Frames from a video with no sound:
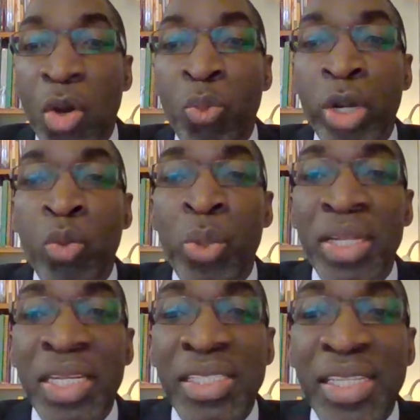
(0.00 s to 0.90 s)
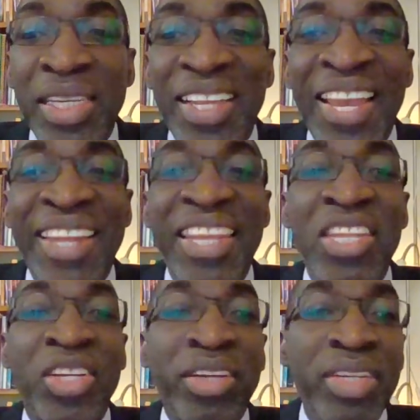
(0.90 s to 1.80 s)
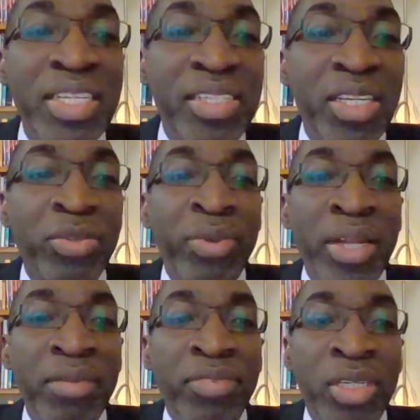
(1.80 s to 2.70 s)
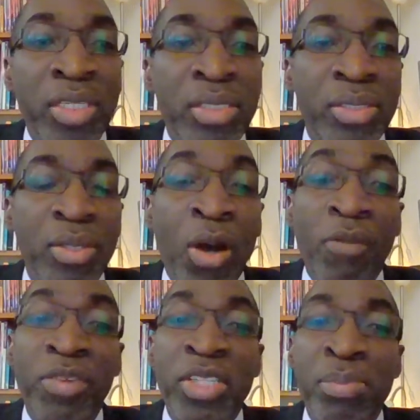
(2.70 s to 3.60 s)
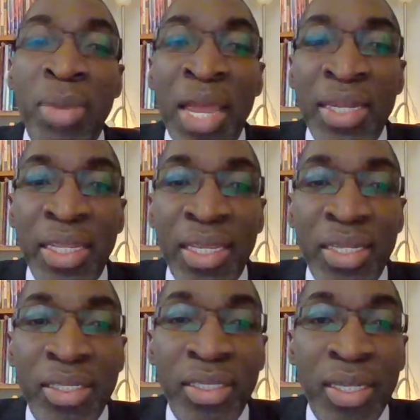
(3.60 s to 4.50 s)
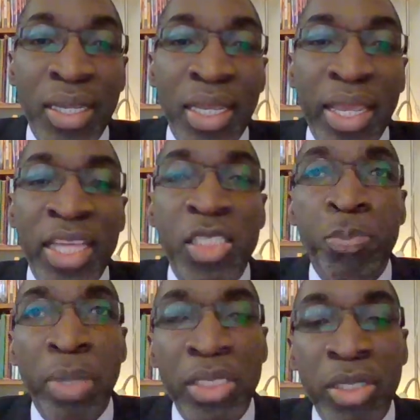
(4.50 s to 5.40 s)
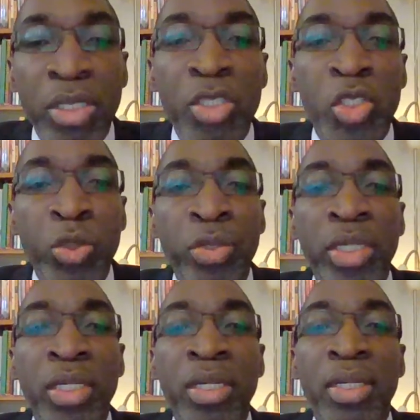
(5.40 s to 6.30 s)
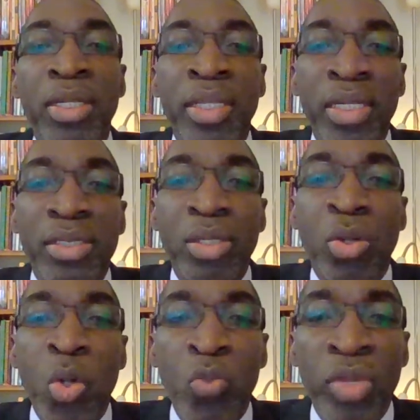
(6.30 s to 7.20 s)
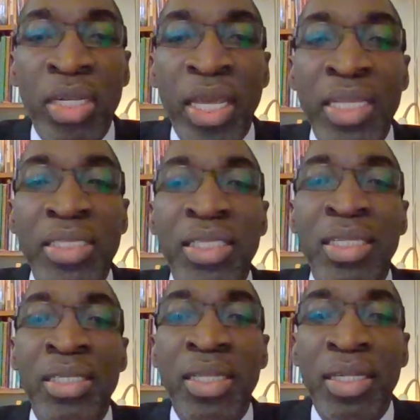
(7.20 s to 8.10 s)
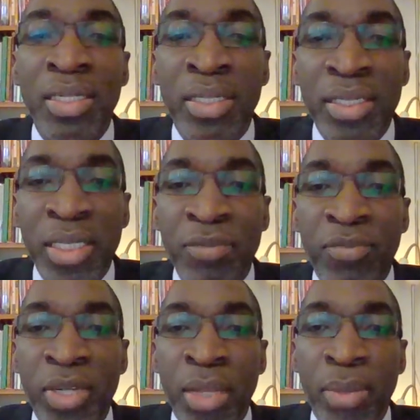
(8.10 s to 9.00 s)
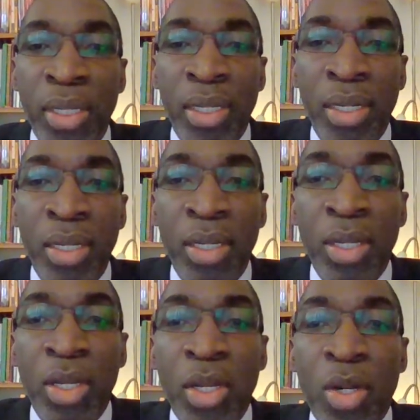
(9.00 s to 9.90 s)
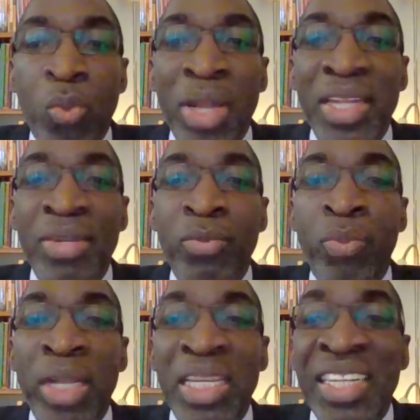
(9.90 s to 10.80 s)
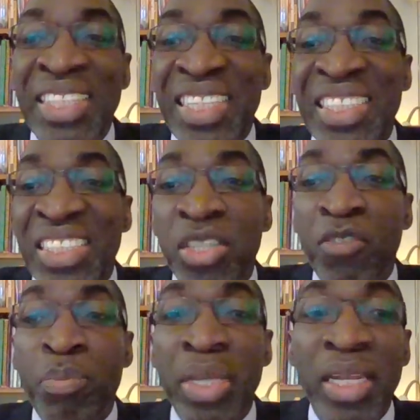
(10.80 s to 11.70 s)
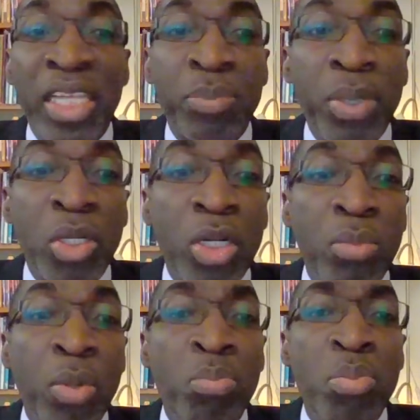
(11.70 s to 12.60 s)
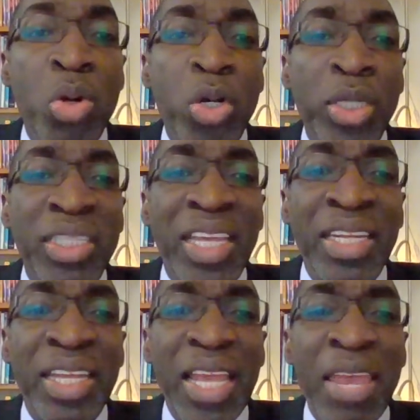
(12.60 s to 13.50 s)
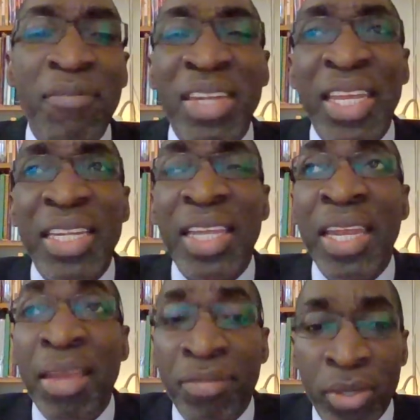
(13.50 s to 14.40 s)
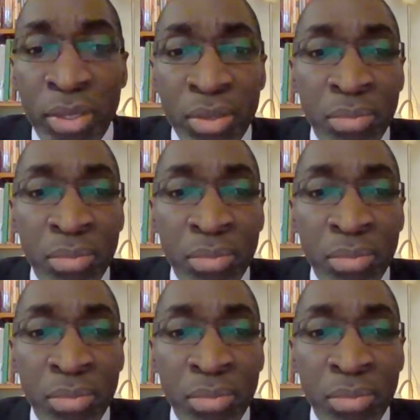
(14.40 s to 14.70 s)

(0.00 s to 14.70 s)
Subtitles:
we are witnessing an increasing relevance of its mandate, especially during this COVID-19 disinfodemic, when the necessity of mail has become more evident than ever.